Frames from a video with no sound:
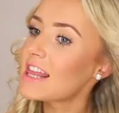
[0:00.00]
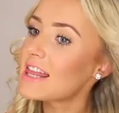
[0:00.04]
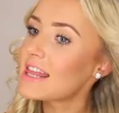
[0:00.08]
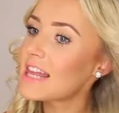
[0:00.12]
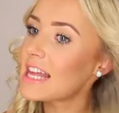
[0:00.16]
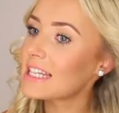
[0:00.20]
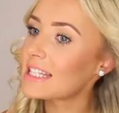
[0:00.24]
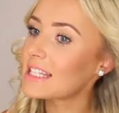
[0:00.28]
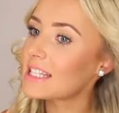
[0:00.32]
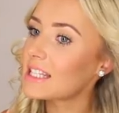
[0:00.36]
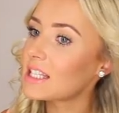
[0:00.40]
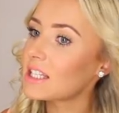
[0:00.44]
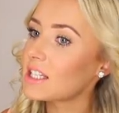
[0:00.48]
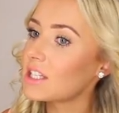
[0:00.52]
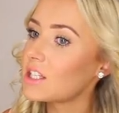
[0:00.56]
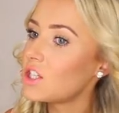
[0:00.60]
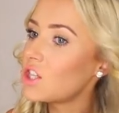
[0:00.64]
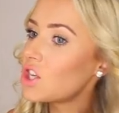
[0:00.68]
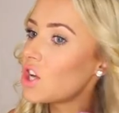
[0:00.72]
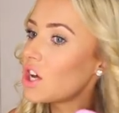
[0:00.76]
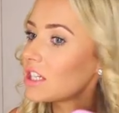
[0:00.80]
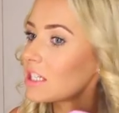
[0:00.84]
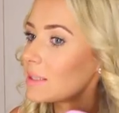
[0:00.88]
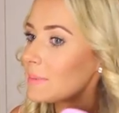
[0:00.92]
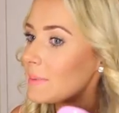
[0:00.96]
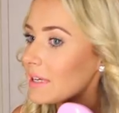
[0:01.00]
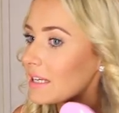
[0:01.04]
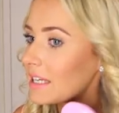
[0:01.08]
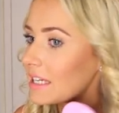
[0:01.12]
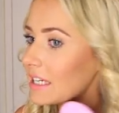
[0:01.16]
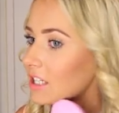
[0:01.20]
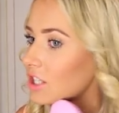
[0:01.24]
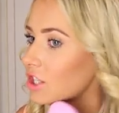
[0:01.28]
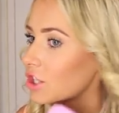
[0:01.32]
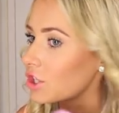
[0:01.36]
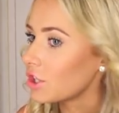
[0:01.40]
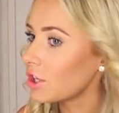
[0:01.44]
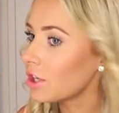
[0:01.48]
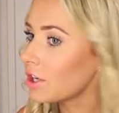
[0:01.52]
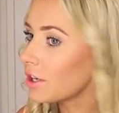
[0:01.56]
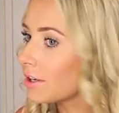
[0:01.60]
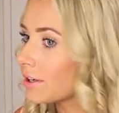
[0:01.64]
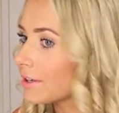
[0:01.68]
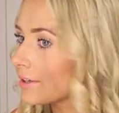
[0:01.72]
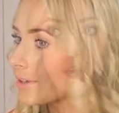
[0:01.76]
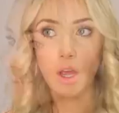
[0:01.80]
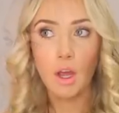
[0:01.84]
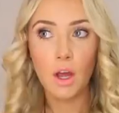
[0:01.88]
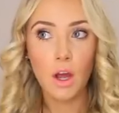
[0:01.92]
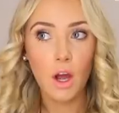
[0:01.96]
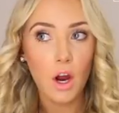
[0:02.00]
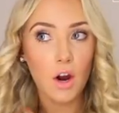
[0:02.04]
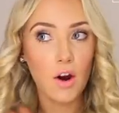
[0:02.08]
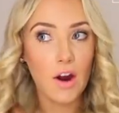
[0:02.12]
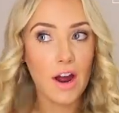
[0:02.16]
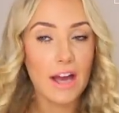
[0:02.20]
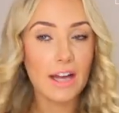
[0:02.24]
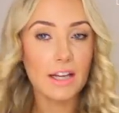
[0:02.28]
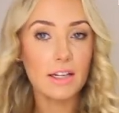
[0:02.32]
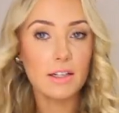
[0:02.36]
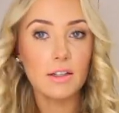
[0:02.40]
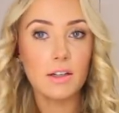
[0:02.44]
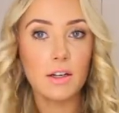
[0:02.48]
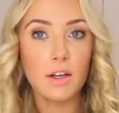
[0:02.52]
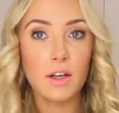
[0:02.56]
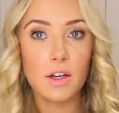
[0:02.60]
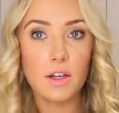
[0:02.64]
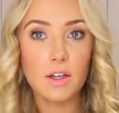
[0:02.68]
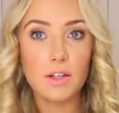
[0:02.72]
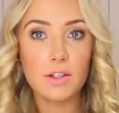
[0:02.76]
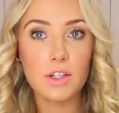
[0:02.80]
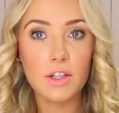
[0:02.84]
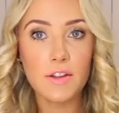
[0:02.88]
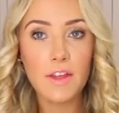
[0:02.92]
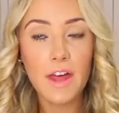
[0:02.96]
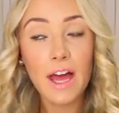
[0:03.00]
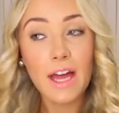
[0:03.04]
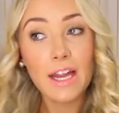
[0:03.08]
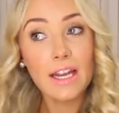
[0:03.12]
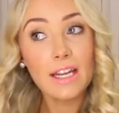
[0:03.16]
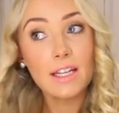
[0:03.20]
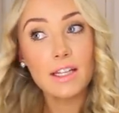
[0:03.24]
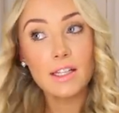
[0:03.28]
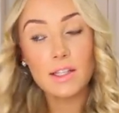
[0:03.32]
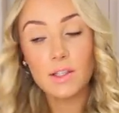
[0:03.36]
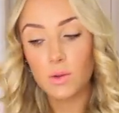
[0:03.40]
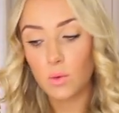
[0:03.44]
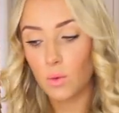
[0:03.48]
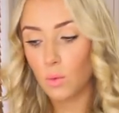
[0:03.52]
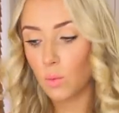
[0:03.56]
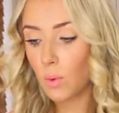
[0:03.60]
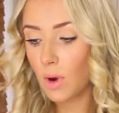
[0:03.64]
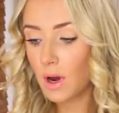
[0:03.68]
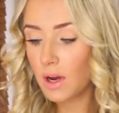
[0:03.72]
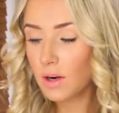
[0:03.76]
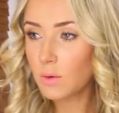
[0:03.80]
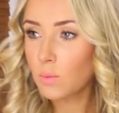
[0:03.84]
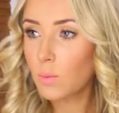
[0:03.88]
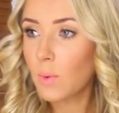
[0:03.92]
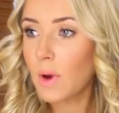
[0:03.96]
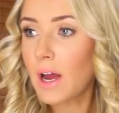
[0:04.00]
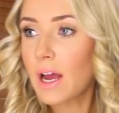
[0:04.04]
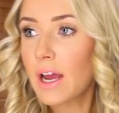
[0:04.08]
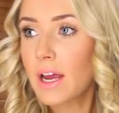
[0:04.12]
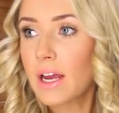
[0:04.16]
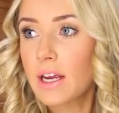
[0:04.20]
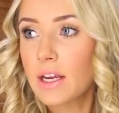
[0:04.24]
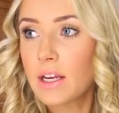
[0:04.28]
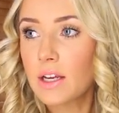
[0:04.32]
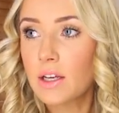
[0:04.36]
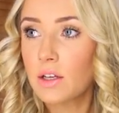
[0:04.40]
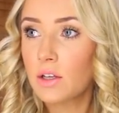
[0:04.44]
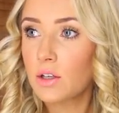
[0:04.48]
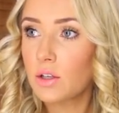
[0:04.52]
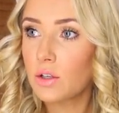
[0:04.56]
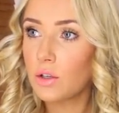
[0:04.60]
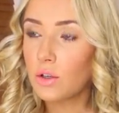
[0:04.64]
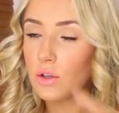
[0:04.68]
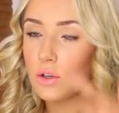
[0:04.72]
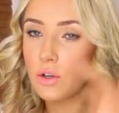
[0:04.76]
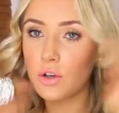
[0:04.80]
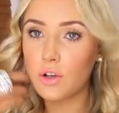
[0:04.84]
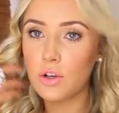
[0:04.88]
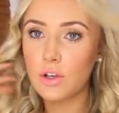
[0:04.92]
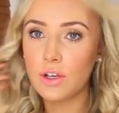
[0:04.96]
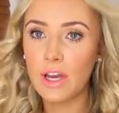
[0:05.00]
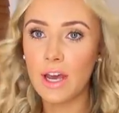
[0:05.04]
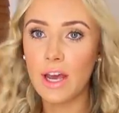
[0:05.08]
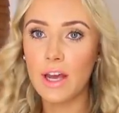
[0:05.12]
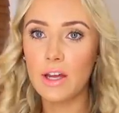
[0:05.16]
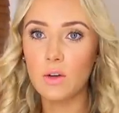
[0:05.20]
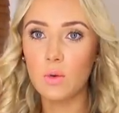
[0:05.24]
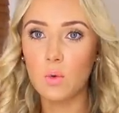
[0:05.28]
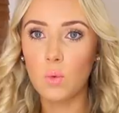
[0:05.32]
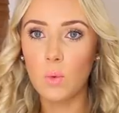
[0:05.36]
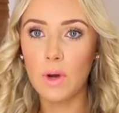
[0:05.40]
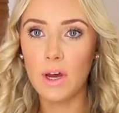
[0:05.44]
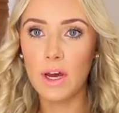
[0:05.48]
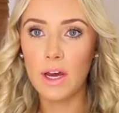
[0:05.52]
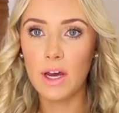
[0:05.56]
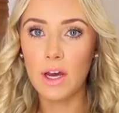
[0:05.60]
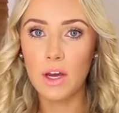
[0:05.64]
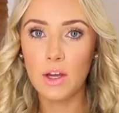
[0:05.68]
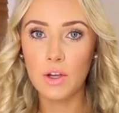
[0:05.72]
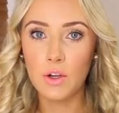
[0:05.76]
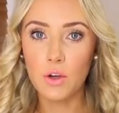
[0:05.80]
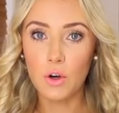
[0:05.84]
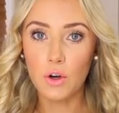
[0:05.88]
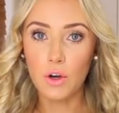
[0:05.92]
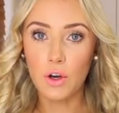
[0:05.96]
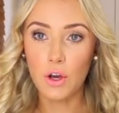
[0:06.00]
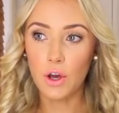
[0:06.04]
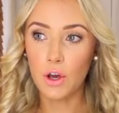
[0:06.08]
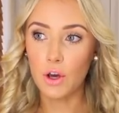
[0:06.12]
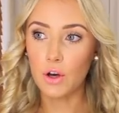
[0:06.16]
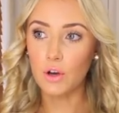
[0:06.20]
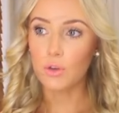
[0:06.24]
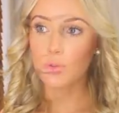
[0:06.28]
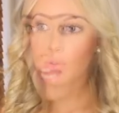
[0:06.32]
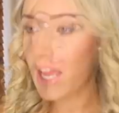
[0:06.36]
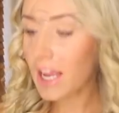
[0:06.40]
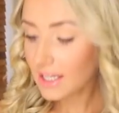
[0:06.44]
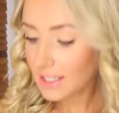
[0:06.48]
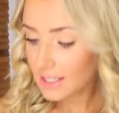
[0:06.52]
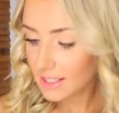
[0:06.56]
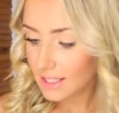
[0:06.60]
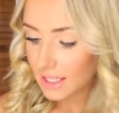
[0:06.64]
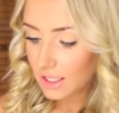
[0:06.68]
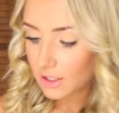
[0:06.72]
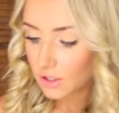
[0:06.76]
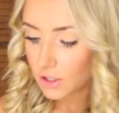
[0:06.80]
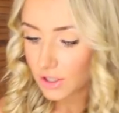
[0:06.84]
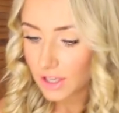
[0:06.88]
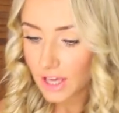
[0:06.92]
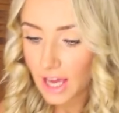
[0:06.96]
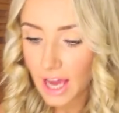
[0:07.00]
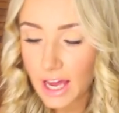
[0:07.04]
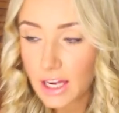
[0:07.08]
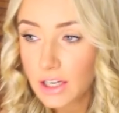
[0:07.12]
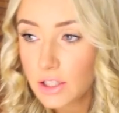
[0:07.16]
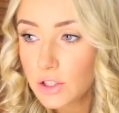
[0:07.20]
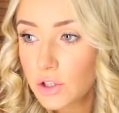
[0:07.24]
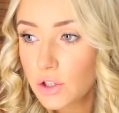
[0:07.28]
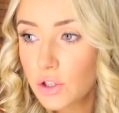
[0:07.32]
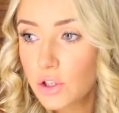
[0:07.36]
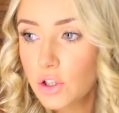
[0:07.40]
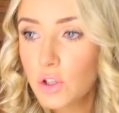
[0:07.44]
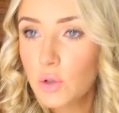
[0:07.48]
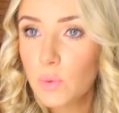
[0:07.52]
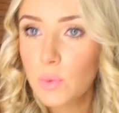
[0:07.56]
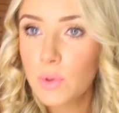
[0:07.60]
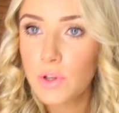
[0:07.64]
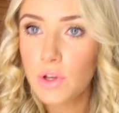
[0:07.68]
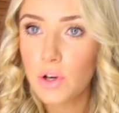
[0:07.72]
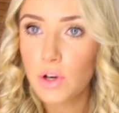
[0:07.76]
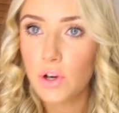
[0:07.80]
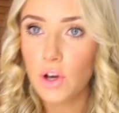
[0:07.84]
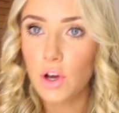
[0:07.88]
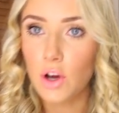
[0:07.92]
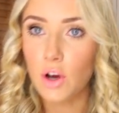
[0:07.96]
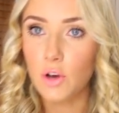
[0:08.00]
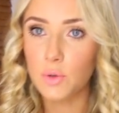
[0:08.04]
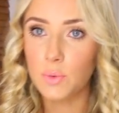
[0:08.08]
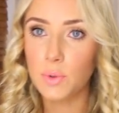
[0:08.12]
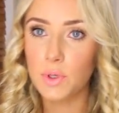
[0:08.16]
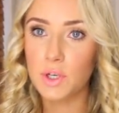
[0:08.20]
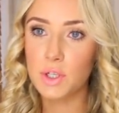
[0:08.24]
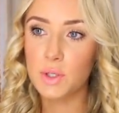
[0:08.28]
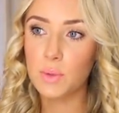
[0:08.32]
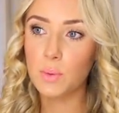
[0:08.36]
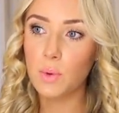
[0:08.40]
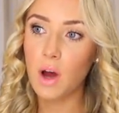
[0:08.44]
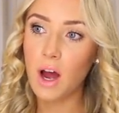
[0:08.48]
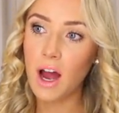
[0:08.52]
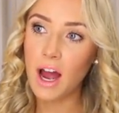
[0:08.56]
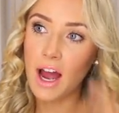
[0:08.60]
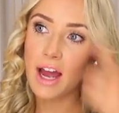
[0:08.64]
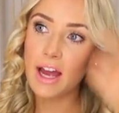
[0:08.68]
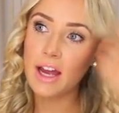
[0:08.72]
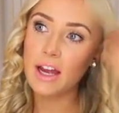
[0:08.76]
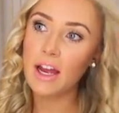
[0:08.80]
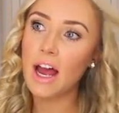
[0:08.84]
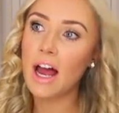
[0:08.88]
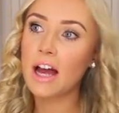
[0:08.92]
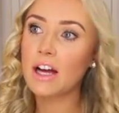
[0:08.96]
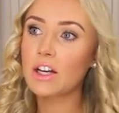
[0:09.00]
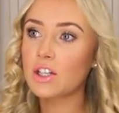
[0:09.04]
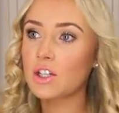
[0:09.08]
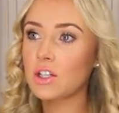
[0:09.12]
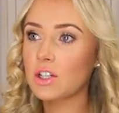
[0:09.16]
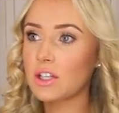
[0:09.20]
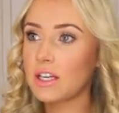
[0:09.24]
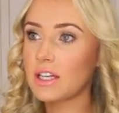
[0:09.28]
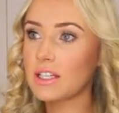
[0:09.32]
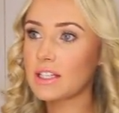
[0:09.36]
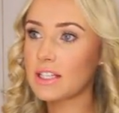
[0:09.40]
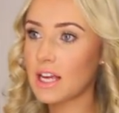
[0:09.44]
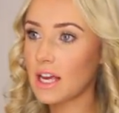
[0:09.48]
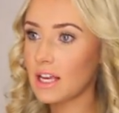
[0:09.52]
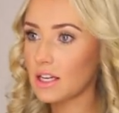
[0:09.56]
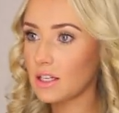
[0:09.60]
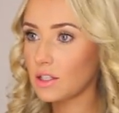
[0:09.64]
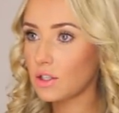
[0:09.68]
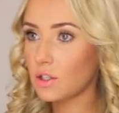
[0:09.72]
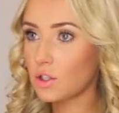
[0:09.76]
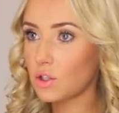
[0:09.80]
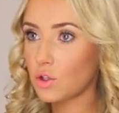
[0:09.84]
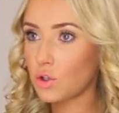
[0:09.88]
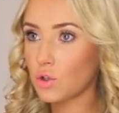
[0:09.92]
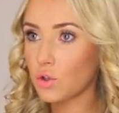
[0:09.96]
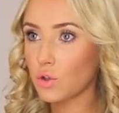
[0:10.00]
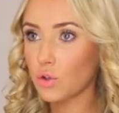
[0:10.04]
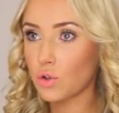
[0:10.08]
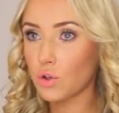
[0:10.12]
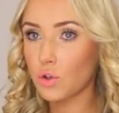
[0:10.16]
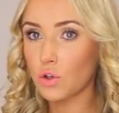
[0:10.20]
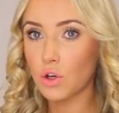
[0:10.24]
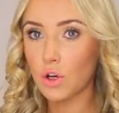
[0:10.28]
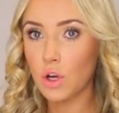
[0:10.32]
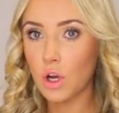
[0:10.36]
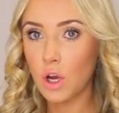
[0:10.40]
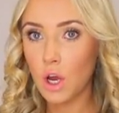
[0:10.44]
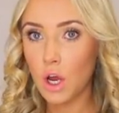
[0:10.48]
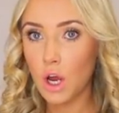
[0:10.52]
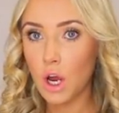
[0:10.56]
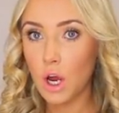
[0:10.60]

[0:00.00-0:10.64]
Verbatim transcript: that's not a big issue. Alright, so that is one way you can wear your curls. The next thing you can do with your curls, which is what I actually tend to